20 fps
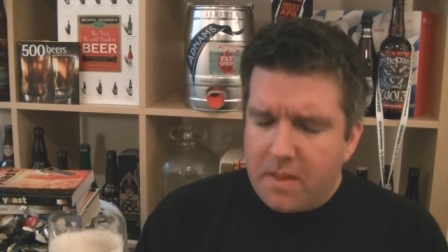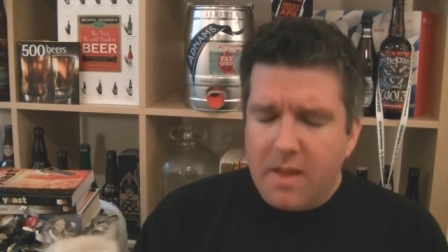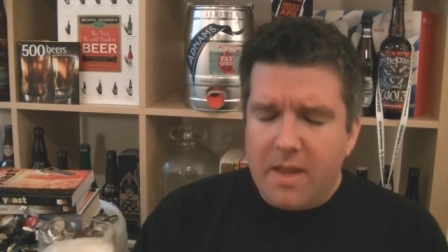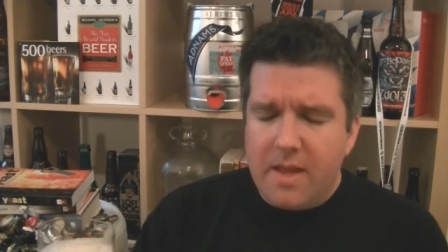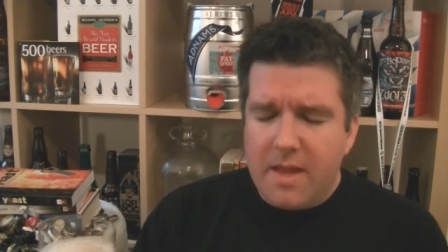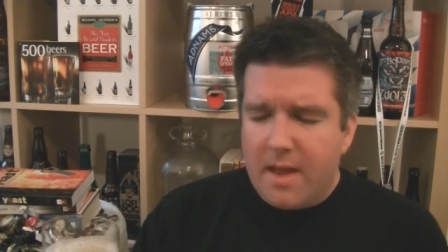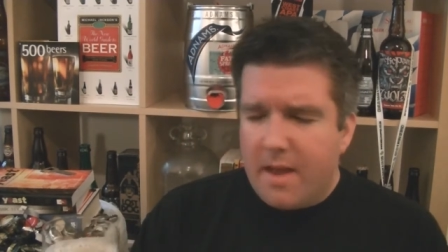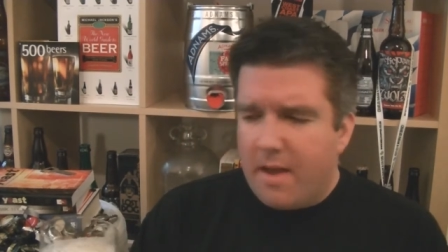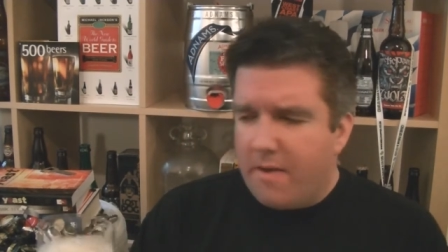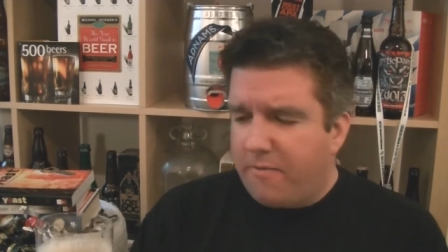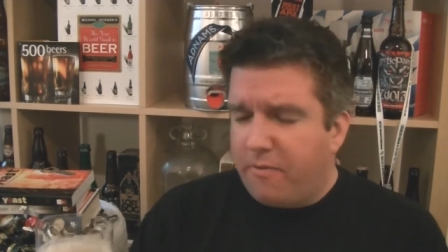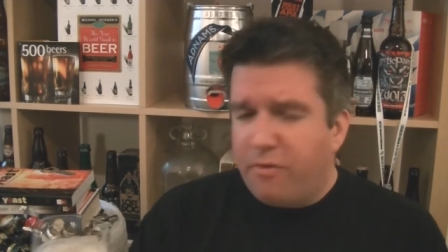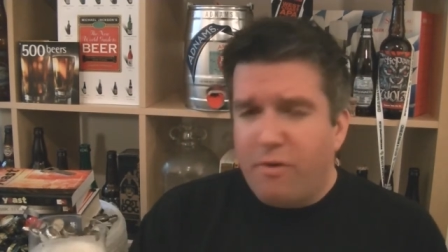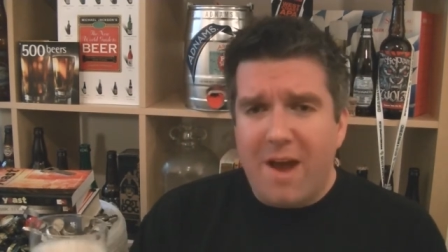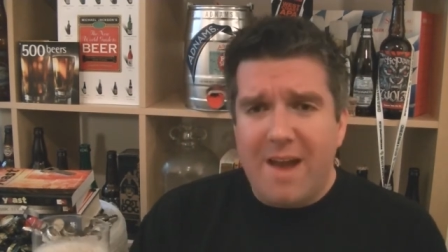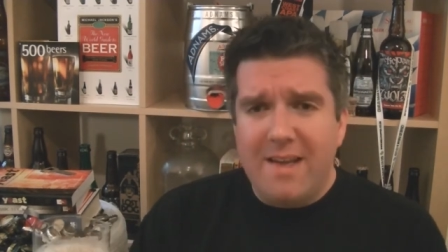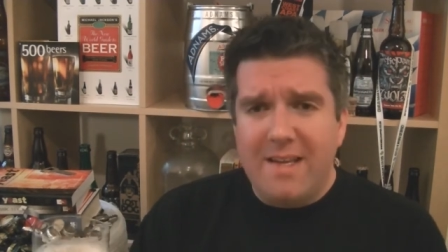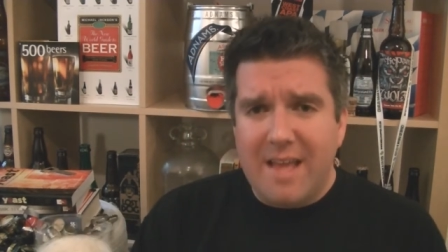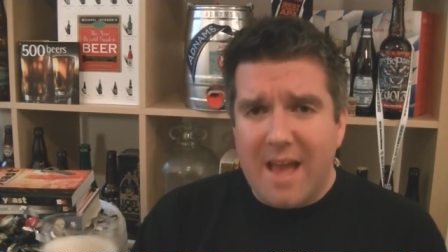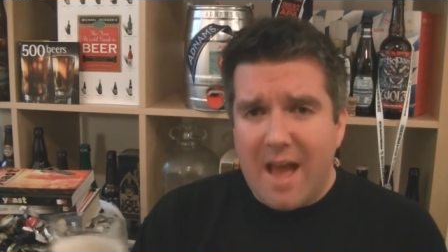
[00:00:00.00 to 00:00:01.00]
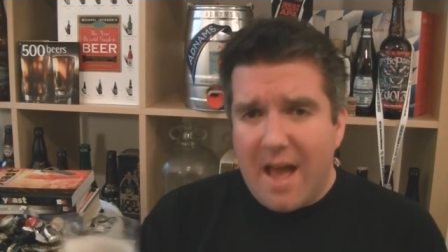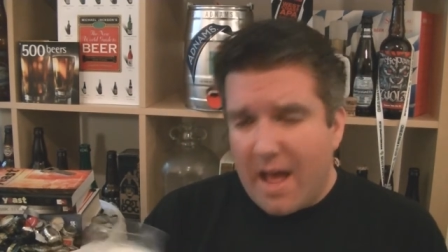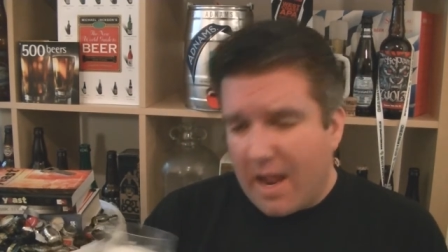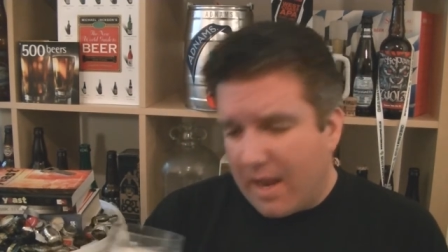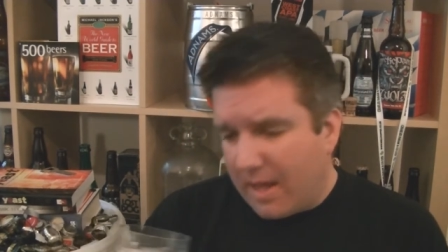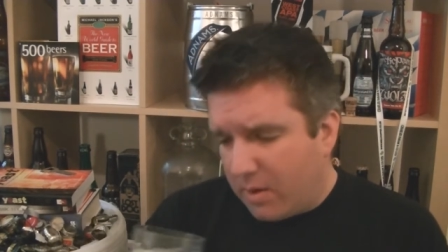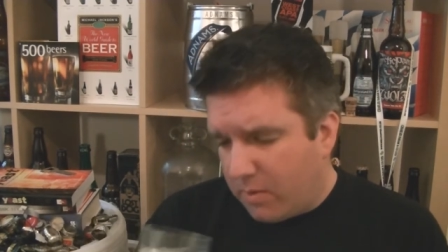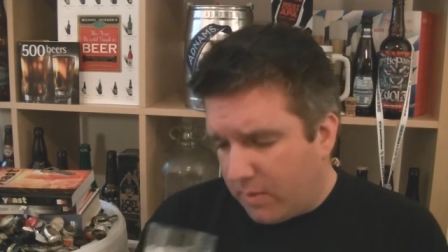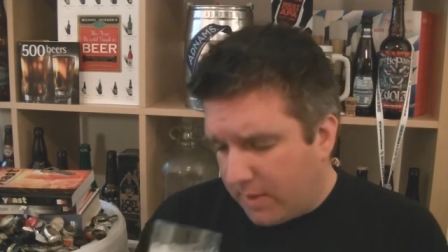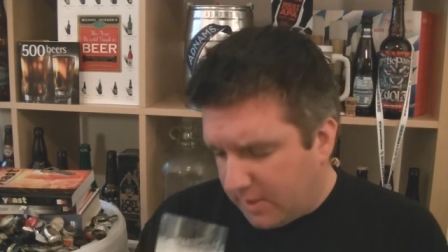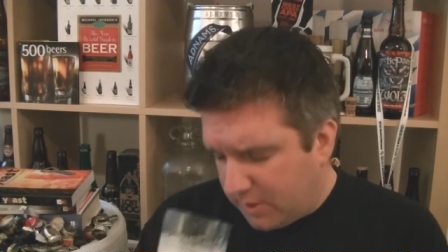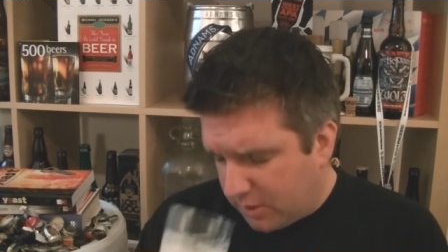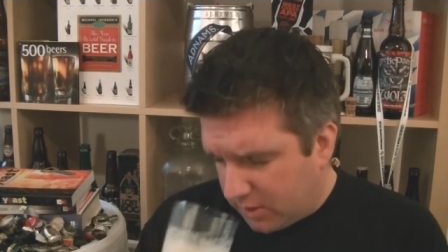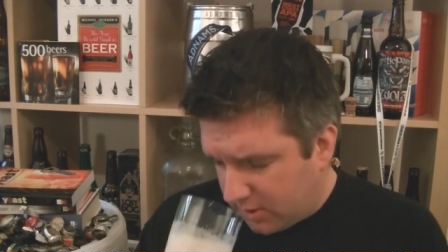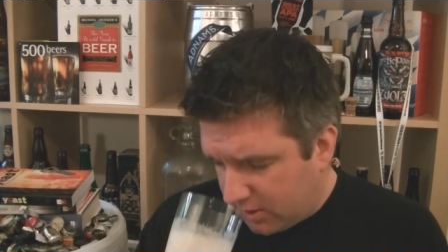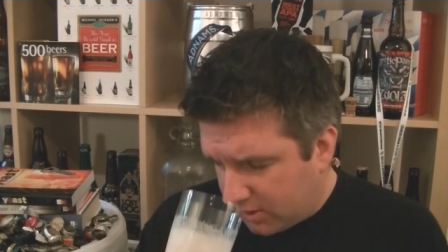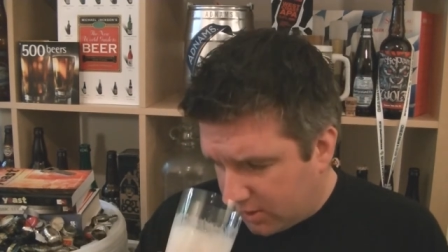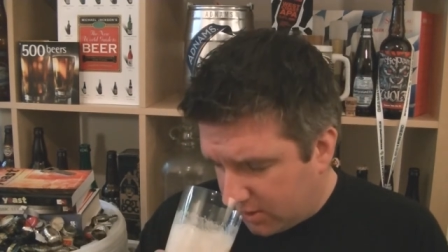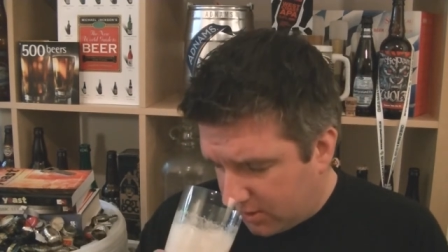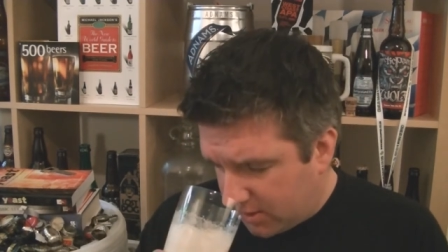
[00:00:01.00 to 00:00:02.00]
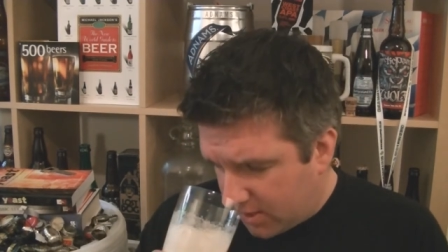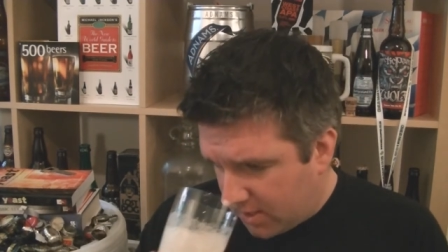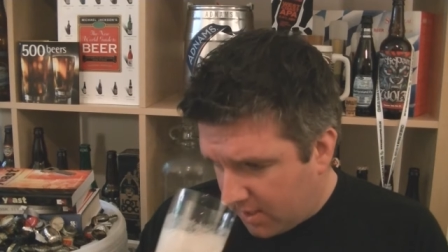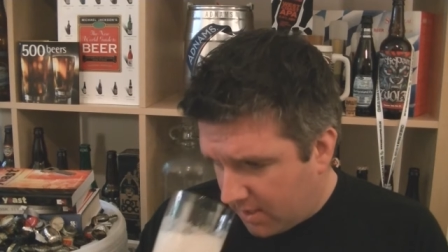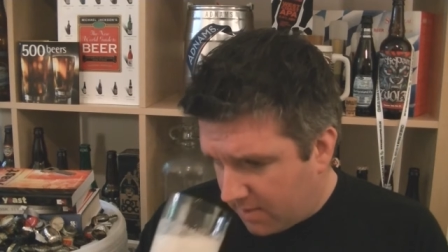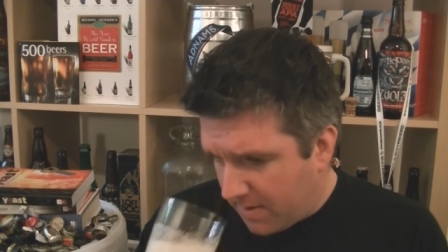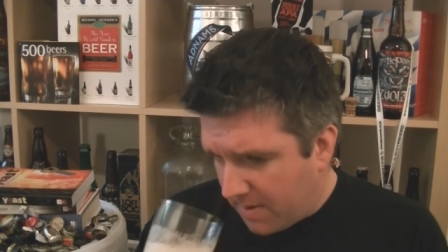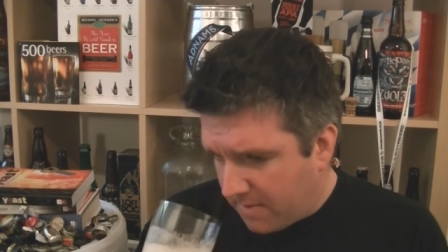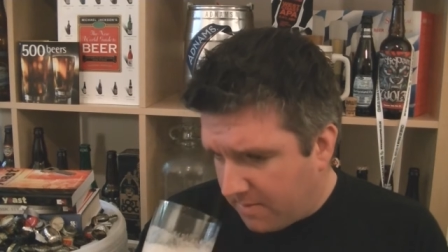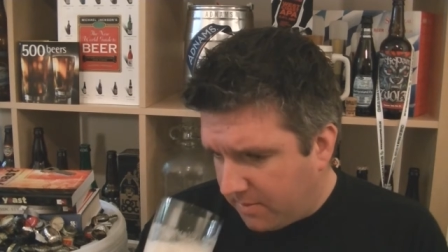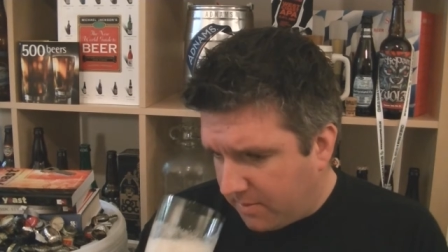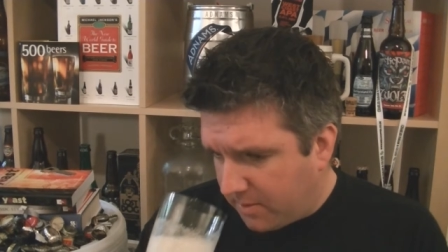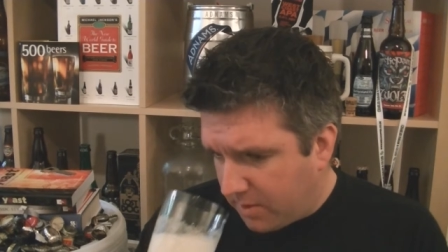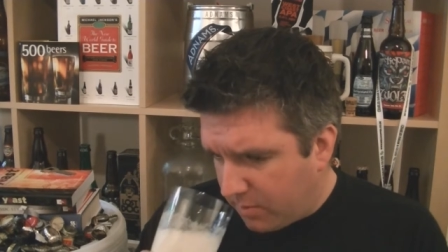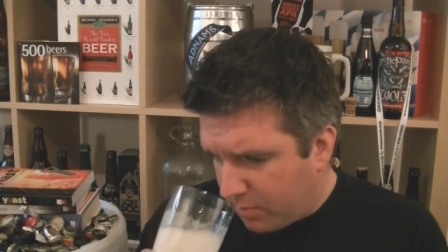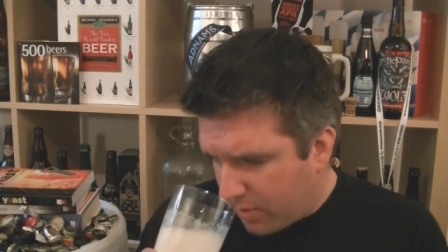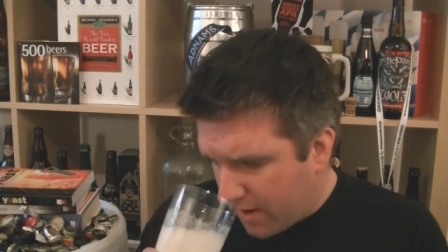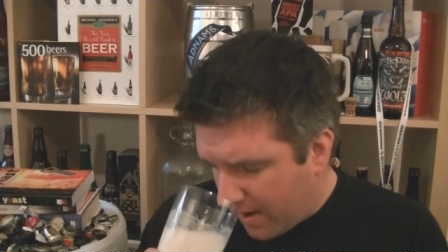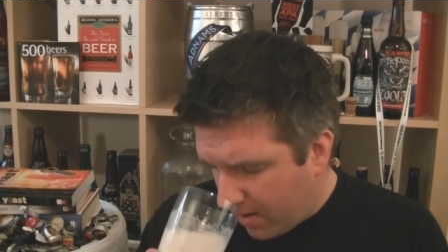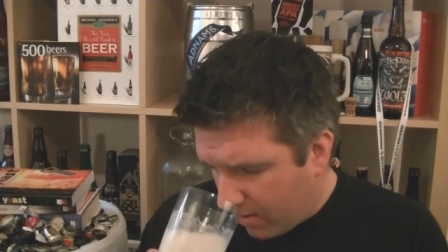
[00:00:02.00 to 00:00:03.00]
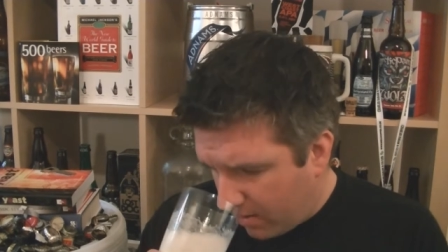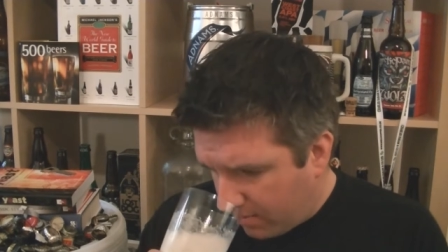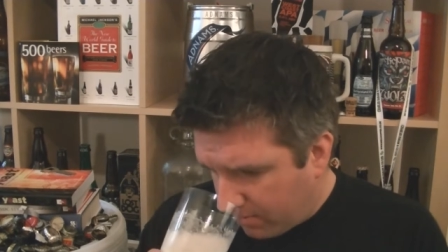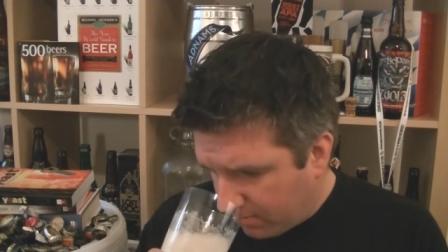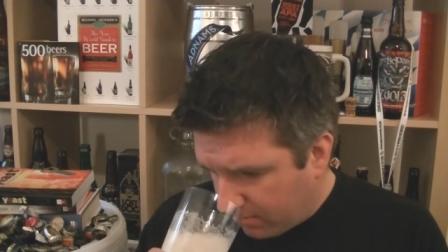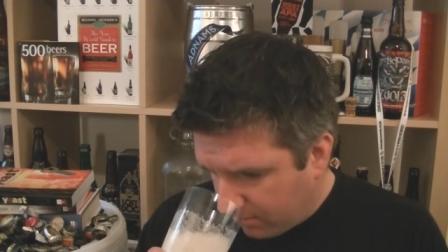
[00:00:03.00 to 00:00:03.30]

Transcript: yeah, fried garlic, which is just turning a bit too brown.